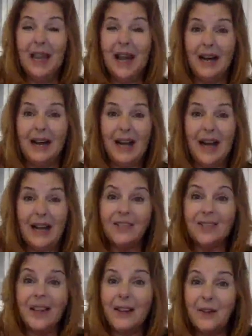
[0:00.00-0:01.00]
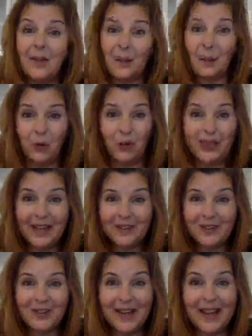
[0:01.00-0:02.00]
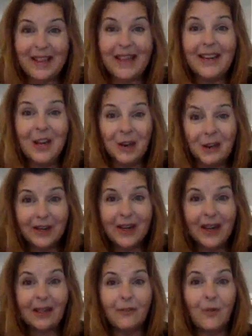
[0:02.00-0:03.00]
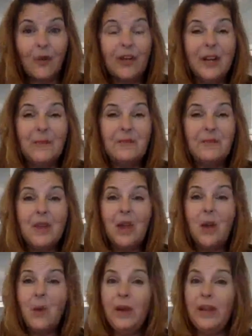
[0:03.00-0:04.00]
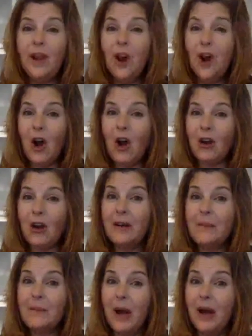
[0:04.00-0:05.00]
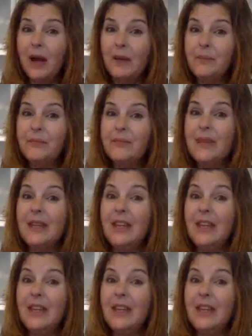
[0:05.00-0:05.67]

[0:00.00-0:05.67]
uh, I just got the word yesterday that here in California we are um,